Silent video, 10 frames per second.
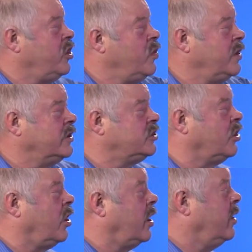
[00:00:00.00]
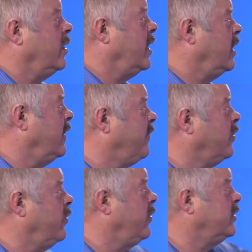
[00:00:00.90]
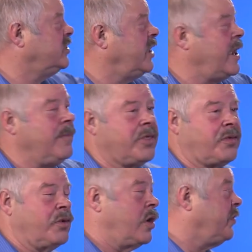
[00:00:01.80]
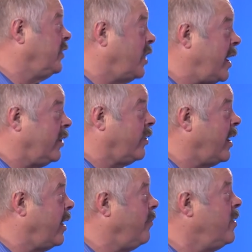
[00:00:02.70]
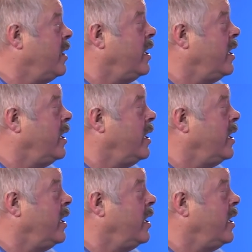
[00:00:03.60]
units are and if they're the same throughout the diagram,